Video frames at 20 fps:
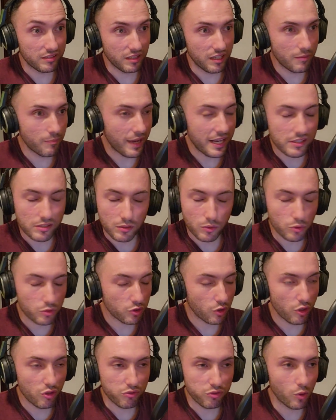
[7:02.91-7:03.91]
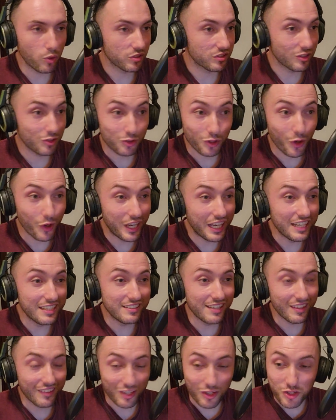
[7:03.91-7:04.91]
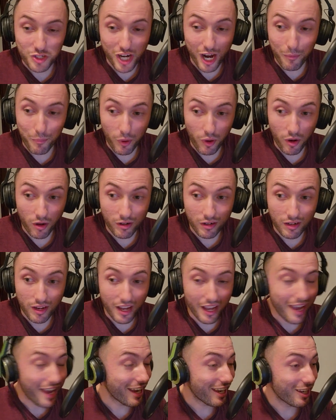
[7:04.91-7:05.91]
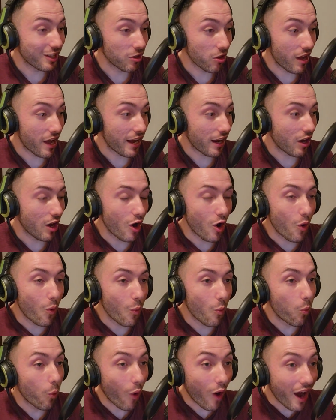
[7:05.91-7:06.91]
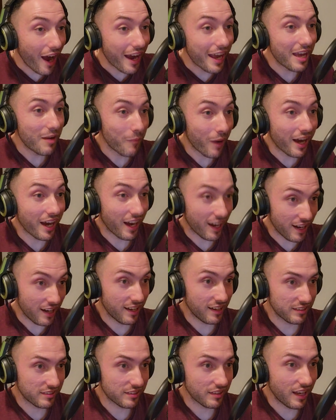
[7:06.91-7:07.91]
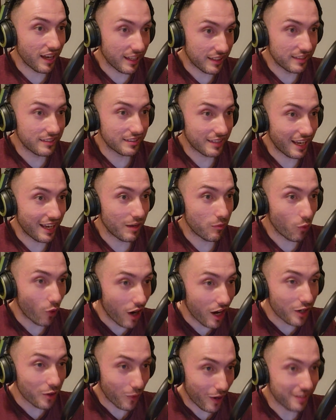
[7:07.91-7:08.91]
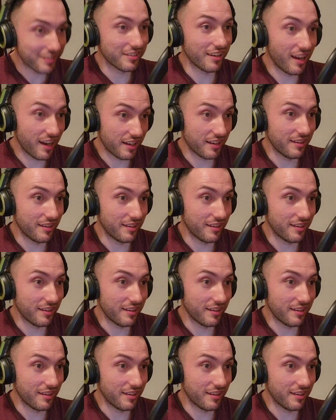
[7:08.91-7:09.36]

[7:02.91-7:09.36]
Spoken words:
He makes it look so flawless and so easy. And then you jump on, and you're like, why am I ass at this game? Why do I suck?